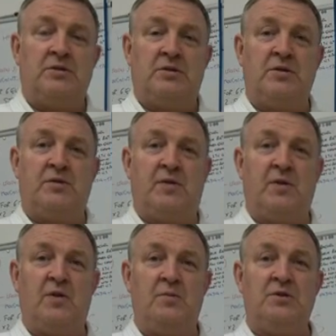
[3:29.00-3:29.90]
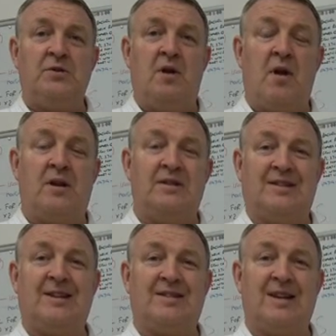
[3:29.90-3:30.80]
2 forms,
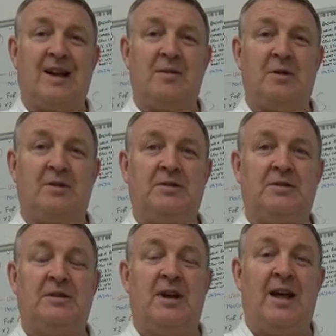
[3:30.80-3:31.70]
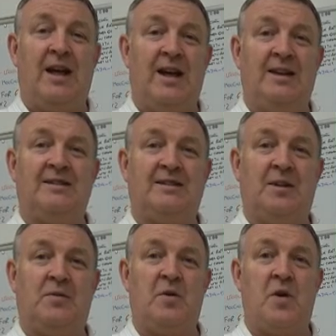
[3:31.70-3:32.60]
6 elements, in
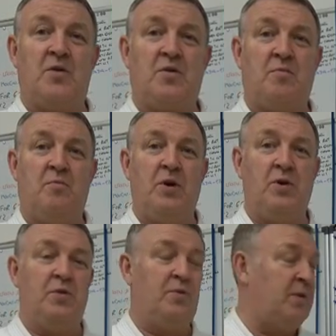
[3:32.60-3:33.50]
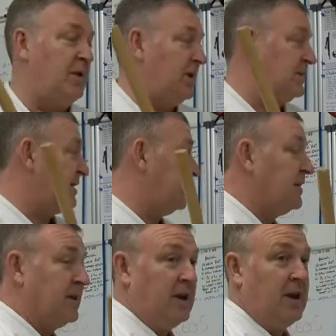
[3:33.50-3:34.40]
sequence, boom, nicely
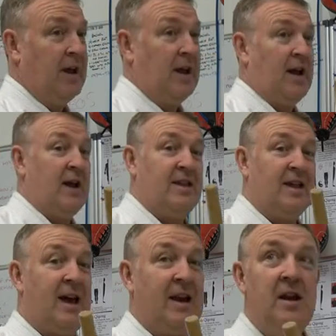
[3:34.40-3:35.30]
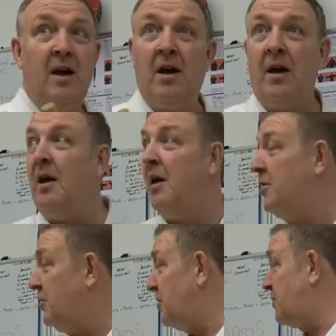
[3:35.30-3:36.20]
done. And then,
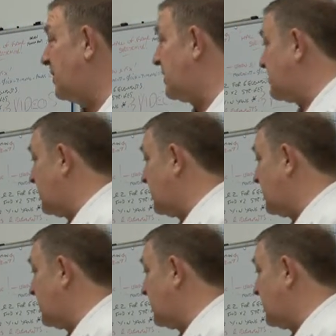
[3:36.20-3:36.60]
just because